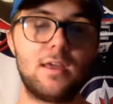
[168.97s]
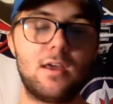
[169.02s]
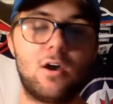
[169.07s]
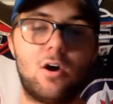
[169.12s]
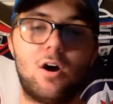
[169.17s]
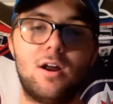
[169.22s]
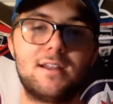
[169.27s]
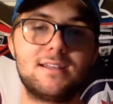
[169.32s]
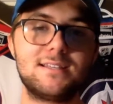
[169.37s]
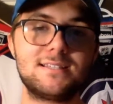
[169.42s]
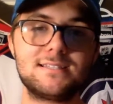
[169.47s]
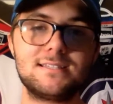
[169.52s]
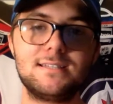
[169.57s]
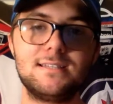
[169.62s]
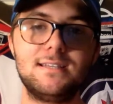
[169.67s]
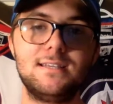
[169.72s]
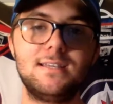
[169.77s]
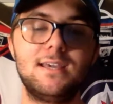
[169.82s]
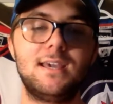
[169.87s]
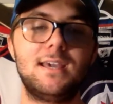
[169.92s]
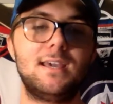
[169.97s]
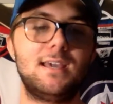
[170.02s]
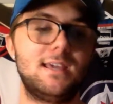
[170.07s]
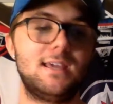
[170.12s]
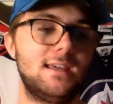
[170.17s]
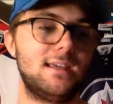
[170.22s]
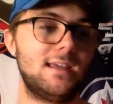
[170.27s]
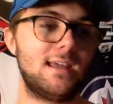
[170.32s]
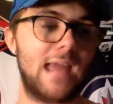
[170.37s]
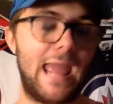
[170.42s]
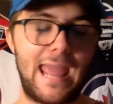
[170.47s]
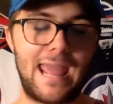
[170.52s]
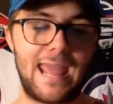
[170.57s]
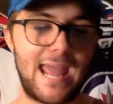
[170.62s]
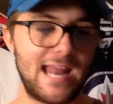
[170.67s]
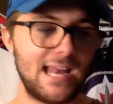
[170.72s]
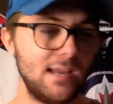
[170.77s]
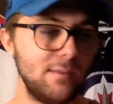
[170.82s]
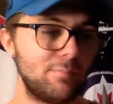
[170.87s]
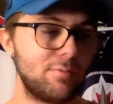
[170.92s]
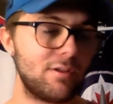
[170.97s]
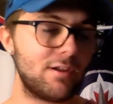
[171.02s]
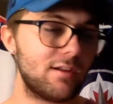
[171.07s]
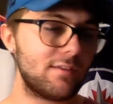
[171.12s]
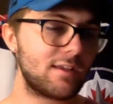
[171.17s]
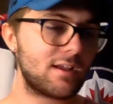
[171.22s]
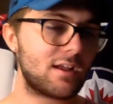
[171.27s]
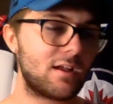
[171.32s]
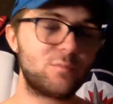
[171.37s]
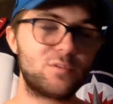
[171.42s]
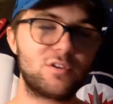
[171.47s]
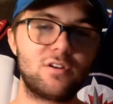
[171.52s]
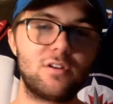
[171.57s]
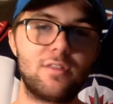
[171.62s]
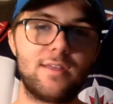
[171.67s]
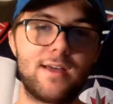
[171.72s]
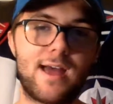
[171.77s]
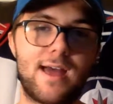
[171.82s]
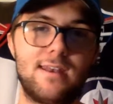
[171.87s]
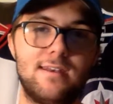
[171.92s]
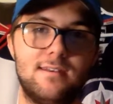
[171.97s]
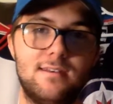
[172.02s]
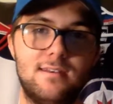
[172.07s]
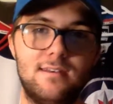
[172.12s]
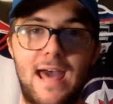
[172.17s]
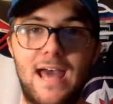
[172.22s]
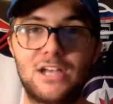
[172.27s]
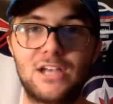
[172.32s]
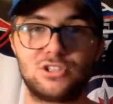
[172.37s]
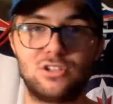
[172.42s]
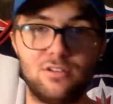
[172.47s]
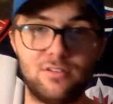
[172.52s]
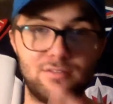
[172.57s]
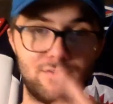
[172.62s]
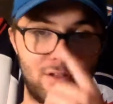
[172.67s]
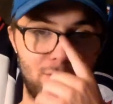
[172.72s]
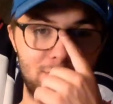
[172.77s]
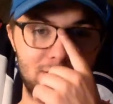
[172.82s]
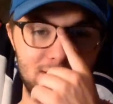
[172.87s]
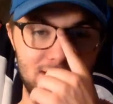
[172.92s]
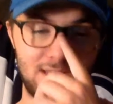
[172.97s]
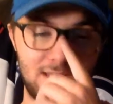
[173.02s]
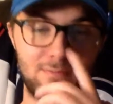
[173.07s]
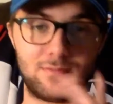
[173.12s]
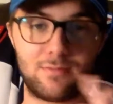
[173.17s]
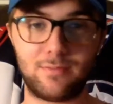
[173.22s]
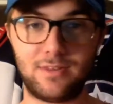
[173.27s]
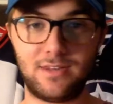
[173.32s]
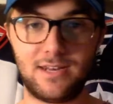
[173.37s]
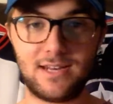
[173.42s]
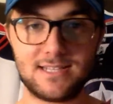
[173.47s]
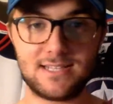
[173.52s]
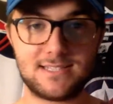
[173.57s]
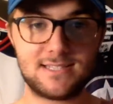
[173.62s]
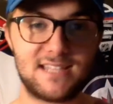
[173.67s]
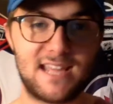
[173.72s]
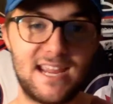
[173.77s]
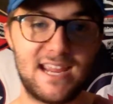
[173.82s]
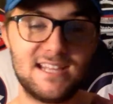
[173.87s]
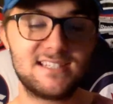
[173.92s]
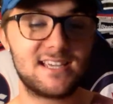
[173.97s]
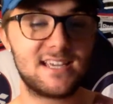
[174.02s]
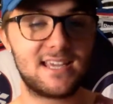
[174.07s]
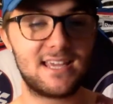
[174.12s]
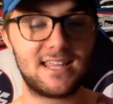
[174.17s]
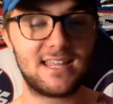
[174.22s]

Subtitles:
Honestly, any player that comes out of that national development team from the United States,